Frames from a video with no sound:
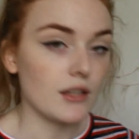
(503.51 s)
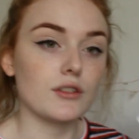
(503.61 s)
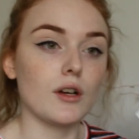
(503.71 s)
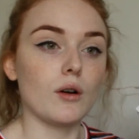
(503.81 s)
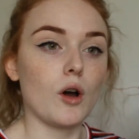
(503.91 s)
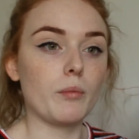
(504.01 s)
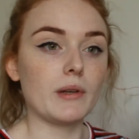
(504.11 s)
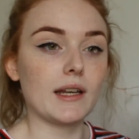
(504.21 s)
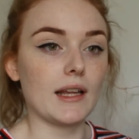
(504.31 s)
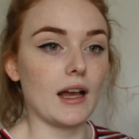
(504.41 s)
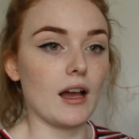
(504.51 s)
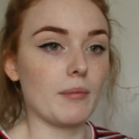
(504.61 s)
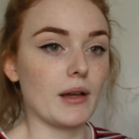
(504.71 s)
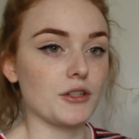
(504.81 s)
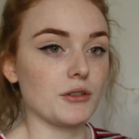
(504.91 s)
So opening it
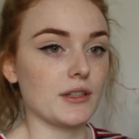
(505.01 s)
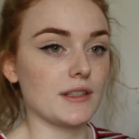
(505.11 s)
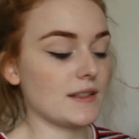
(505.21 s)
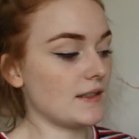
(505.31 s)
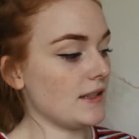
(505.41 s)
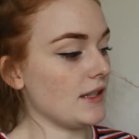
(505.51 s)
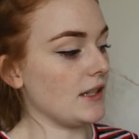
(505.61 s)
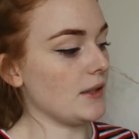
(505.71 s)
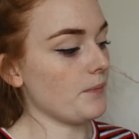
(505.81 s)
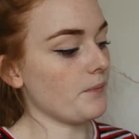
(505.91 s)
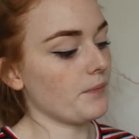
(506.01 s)
up, as you can see,